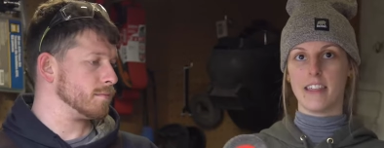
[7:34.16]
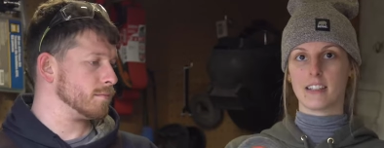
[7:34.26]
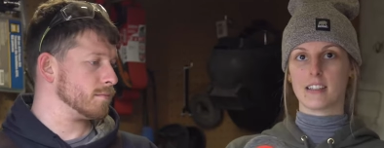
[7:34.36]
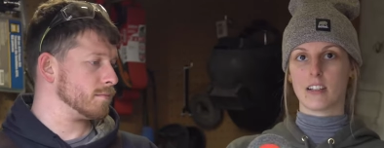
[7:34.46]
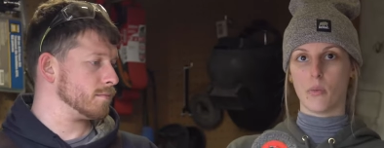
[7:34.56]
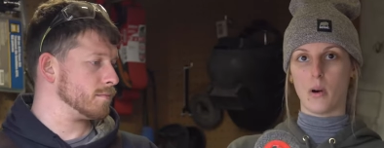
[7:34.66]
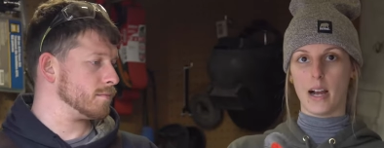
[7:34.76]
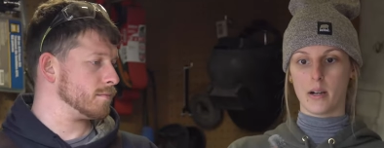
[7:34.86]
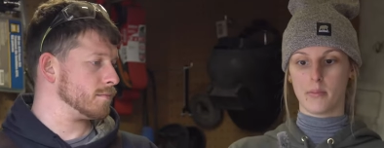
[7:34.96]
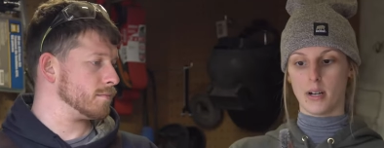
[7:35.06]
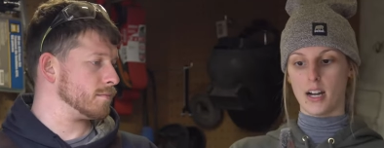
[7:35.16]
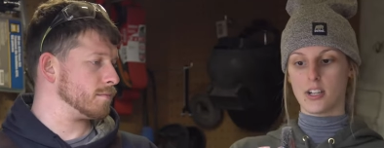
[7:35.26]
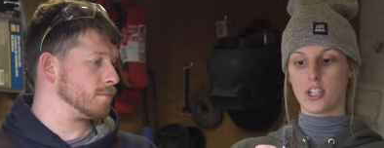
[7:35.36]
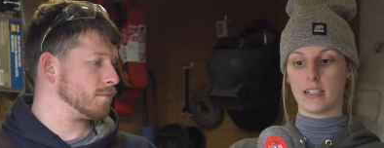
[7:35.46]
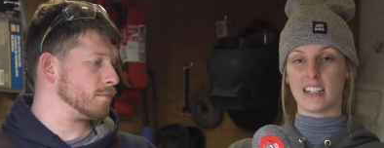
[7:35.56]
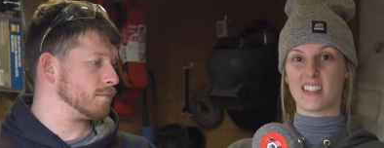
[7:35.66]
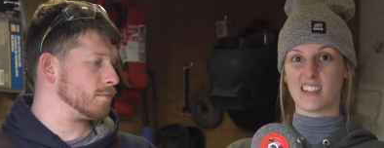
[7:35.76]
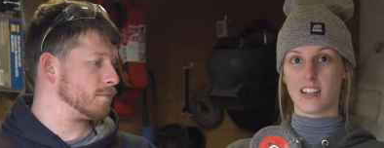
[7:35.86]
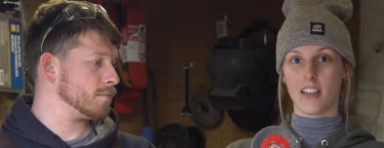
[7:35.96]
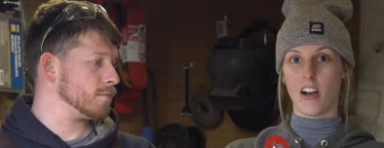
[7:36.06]
Speaker 1: this wire brush gets
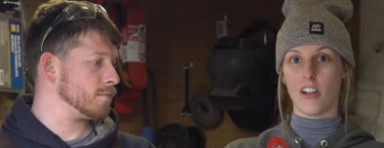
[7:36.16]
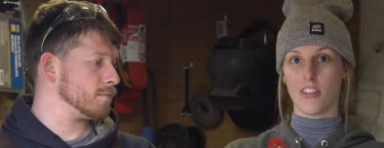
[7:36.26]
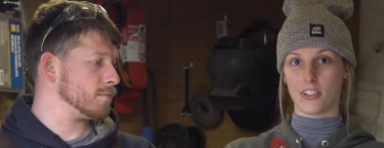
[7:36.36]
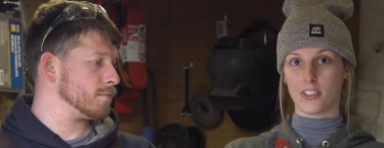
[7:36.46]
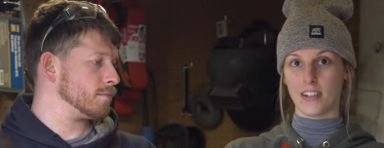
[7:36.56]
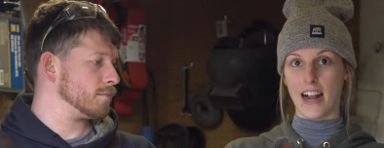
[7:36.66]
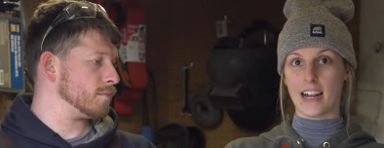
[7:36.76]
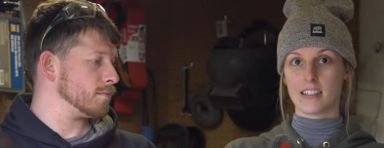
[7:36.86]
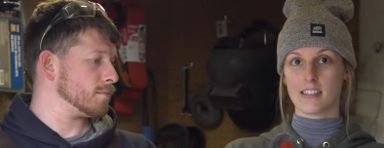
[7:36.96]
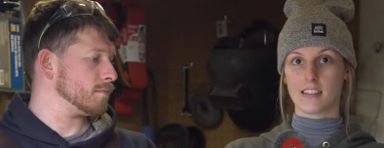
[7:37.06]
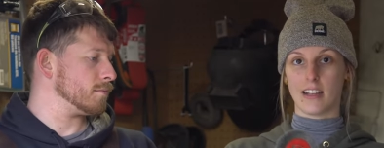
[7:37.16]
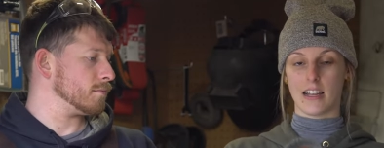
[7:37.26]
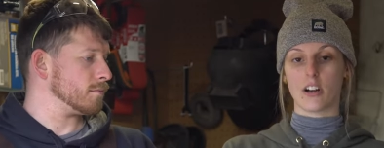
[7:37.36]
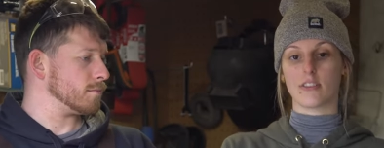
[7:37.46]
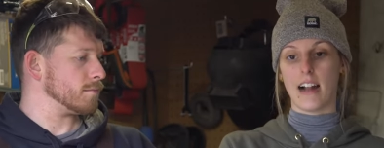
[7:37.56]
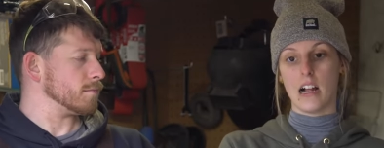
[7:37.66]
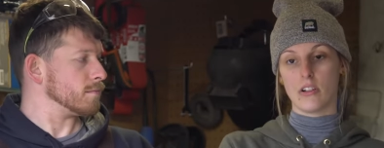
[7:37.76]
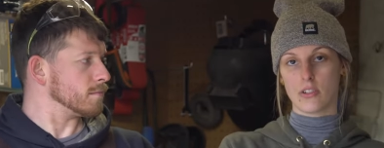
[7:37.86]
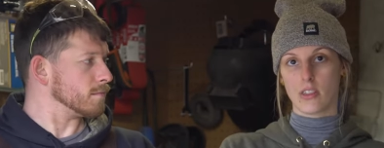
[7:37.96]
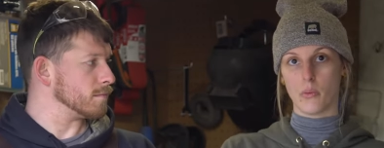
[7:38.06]
into the, all the cracks, like
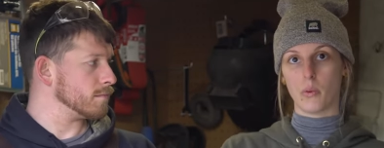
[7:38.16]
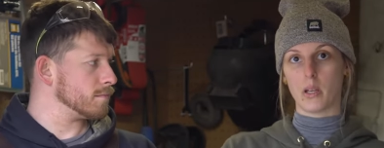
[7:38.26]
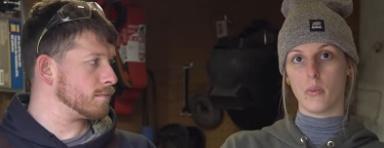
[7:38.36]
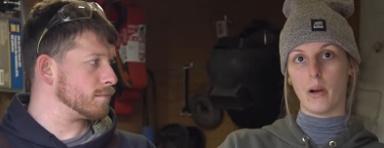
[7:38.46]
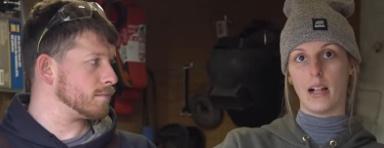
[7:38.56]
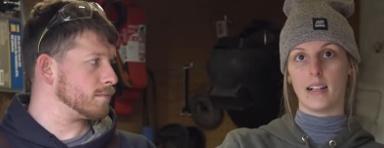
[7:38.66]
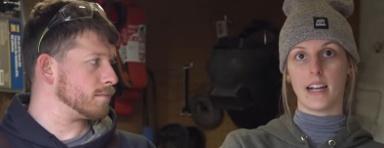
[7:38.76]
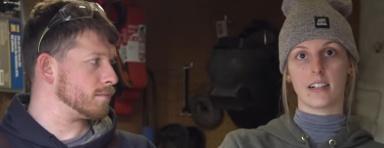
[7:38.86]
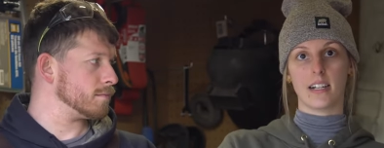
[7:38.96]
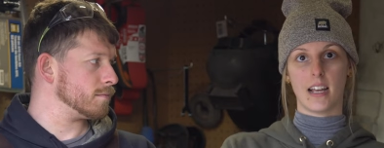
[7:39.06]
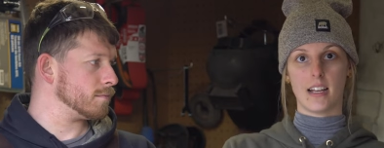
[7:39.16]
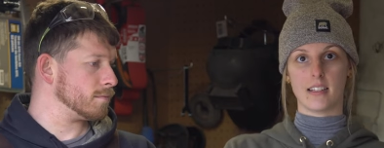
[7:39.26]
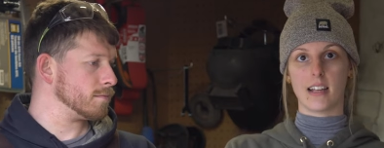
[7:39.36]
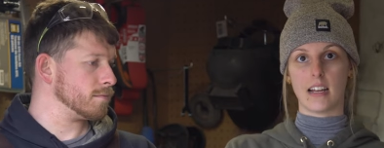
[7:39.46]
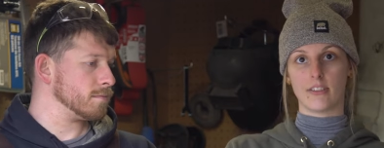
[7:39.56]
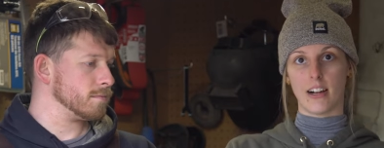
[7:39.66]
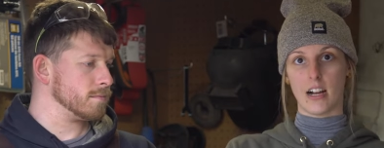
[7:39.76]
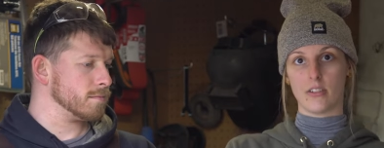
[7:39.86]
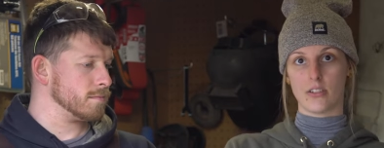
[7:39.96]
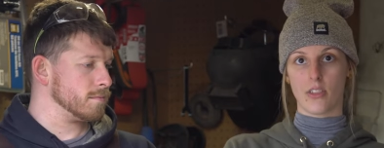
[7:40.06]
around the wheel well areas and
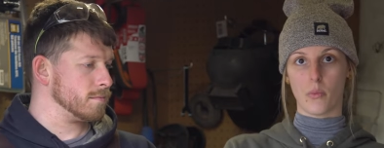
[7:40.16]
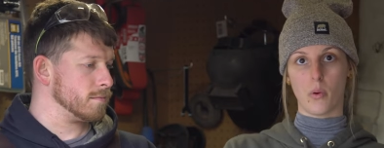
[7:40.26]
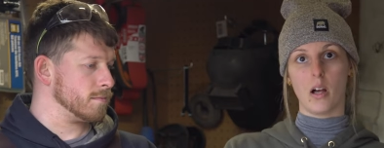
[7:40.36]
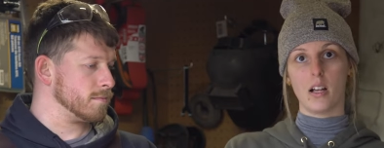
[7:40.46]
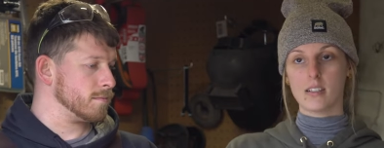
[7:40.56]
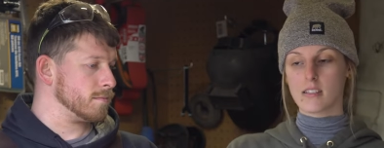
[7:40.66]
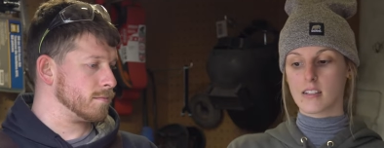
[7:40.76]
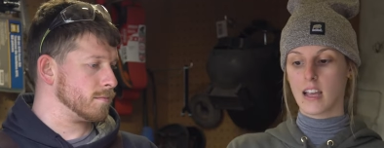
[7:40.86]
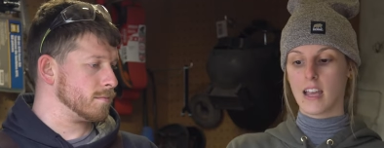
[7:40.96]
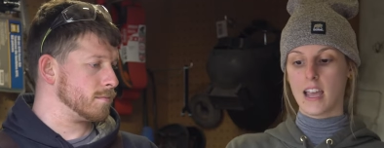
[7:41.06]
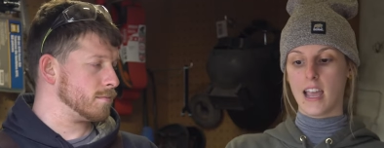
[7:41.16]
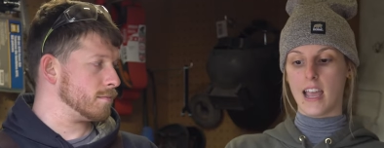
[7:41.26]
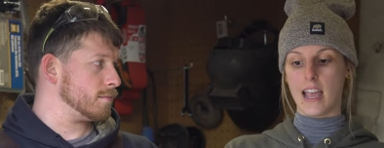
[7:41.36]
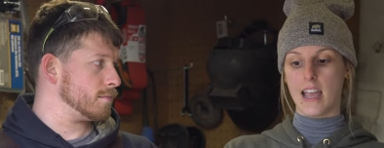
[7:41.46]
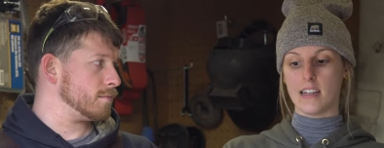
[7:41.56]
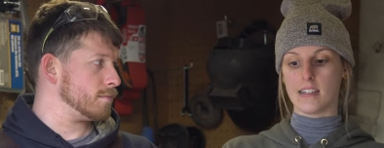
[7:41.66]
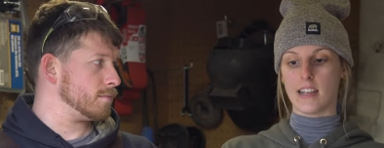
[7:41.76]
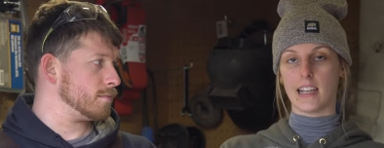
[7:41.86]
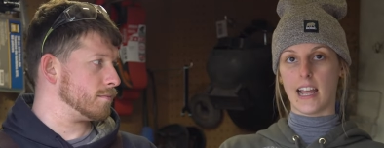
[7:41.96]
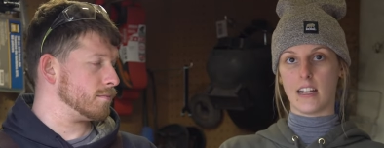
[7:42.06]
around the walls. And
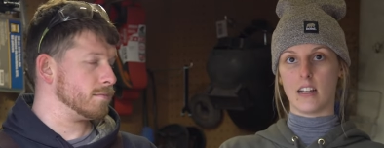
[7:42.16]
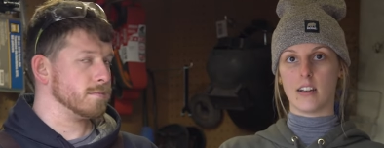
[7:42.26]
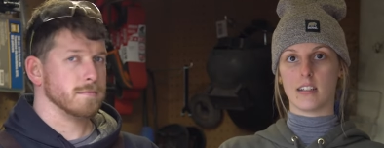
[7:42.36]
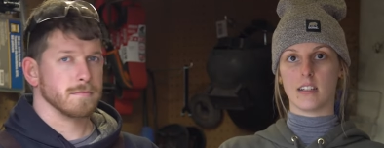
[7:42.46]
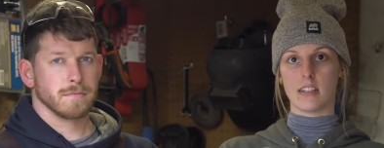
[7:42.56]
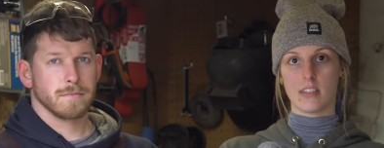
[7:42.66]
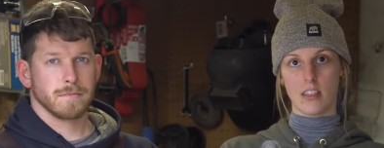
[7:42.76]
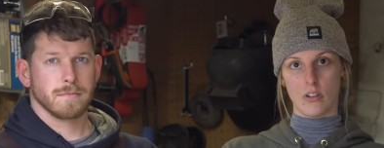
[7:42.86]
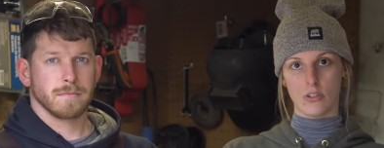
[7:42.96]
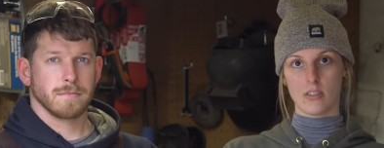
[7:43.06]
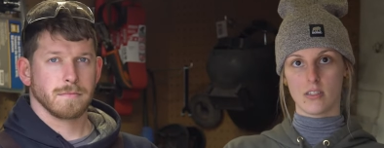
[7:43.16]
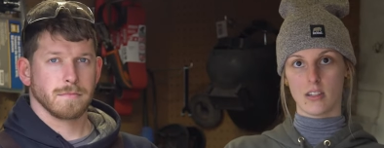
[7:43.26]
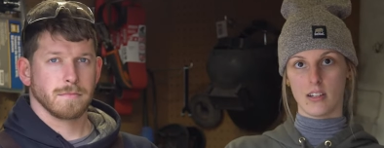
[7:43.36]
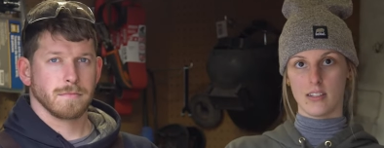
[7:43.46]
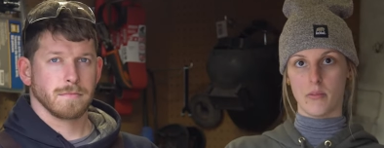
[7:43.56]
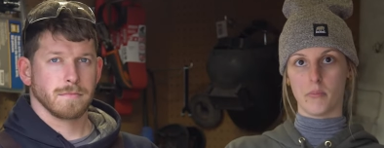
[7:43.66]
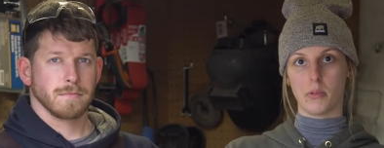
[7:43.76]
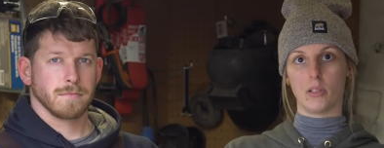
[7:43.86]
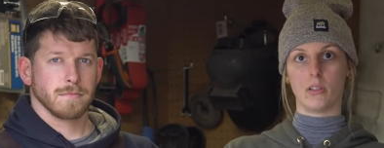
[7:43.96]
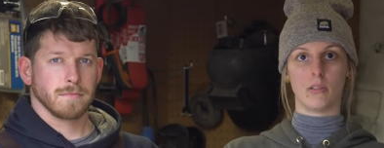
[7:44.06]
again, into those
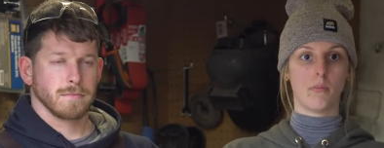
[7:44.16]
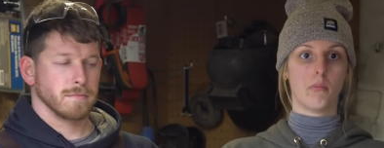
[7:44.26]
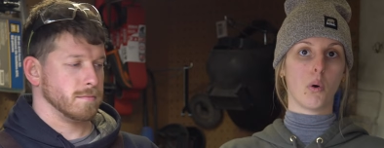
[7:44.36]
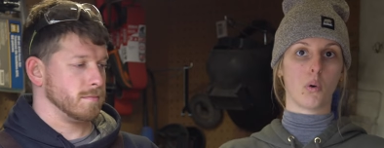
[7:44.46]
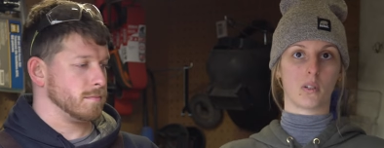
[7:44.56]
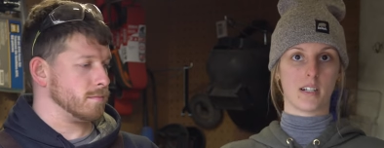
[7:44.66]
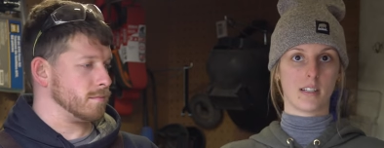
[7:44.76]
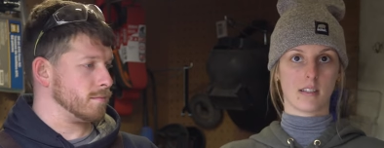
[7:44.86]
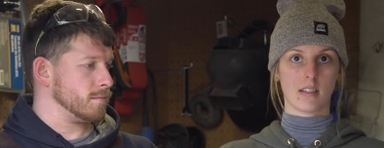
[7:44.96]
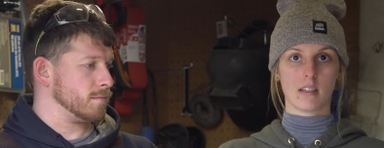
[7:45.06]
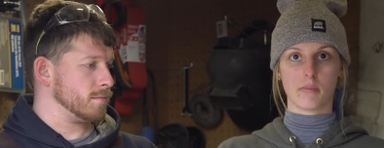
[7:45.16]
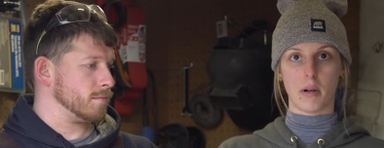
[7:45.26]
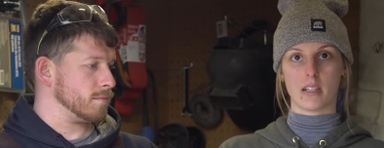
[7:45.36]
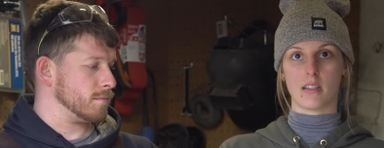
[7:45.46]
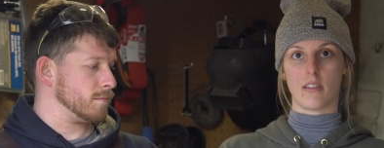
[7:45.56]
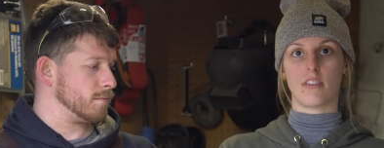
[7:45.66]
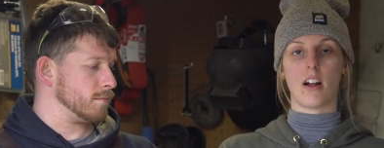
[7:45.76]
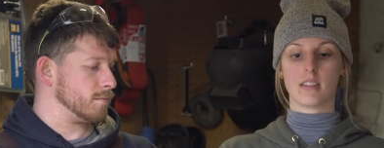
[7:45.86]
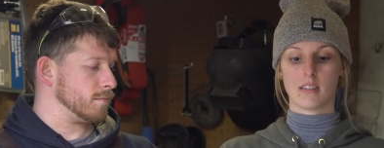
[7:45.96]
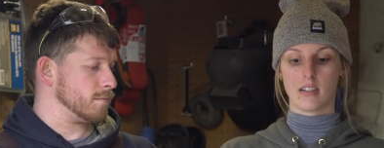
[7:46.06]
dimple, porous spots of the
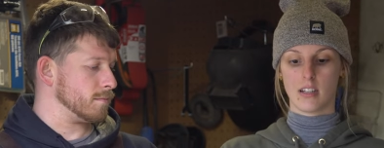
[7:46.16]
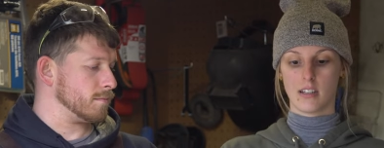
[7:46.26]
rust.